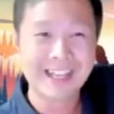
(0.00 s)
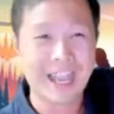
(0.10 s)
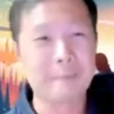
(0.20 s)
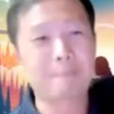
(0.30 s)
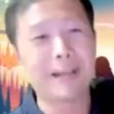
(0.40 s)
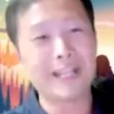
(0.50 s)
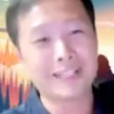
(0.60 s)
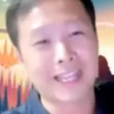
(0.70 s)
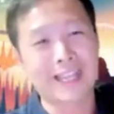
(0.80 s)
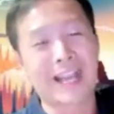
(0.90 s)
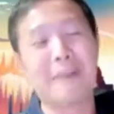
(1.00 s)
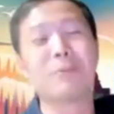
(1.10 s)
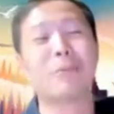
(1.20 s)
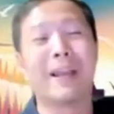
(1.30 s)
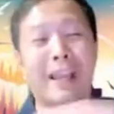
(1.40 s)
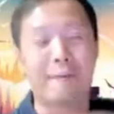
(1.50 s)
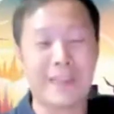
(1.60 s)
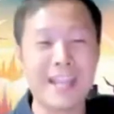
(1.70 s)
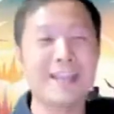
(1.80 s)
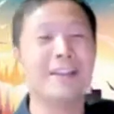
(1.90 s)
And players can come to my
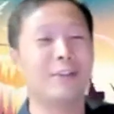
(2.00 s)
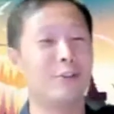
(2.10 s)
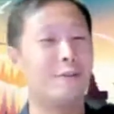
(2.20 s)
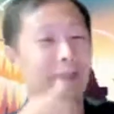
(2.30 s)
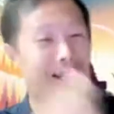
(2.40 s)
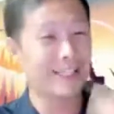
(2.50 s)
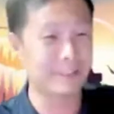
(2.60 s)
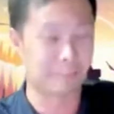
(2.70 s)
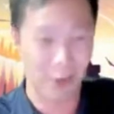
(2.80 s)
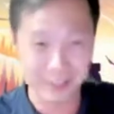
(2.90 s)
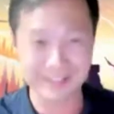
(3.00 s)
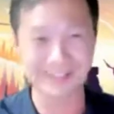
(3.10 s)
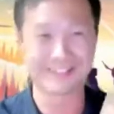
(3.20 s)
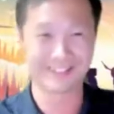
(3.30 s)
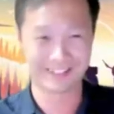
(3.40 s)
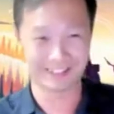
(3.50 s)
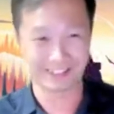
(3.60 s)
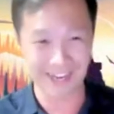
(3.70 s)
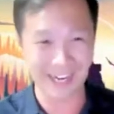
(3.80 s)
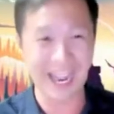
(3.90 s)
cafe to fight this boss
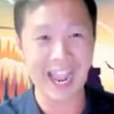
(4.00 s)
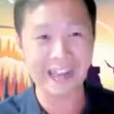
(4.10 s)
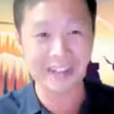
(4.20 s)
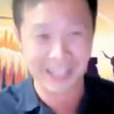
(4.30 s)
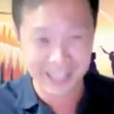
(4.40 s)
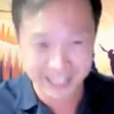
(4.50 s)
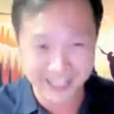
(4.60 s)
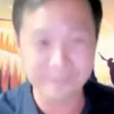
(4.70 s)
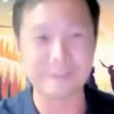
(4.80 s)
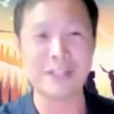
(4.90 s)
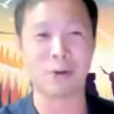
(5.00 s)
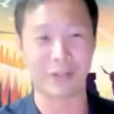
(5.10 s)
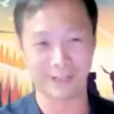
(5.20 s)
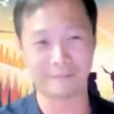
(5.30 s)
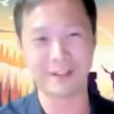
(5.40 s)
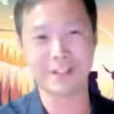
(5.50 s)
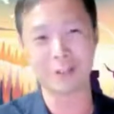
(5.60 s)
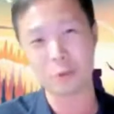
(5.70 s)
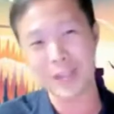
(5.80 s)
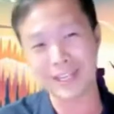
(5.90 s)
All right. And they can earn Affyn token.
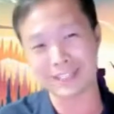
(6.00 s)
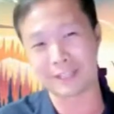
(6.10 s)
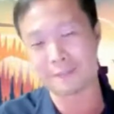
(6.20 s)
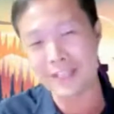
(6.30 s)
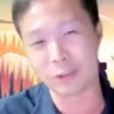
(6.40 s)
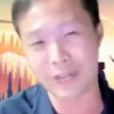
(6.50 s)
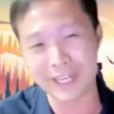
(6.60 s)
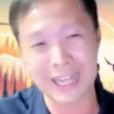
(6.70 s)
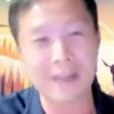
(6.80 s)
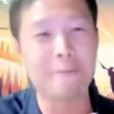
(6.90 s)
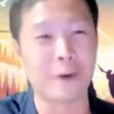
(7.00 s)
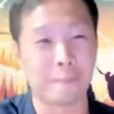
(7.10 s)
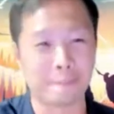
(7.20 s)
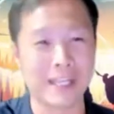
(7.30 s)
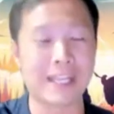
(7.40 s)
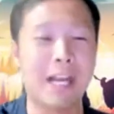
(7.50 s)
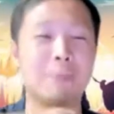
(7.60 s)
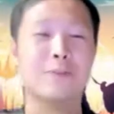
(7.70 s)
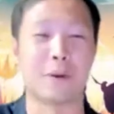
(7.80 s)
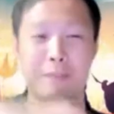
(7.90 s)
So where does the Affyn token come from? It
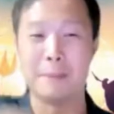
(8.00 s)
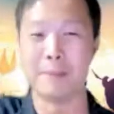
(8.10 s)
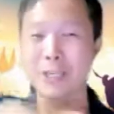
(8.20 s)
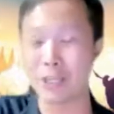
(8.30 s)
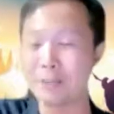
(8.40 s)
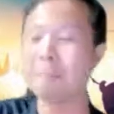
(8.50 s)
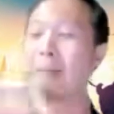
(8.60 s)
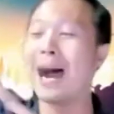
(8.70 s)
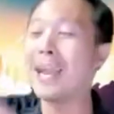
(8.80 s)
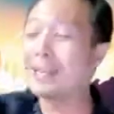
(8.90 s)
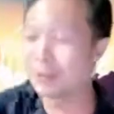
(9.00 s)
comes from the merchant buying the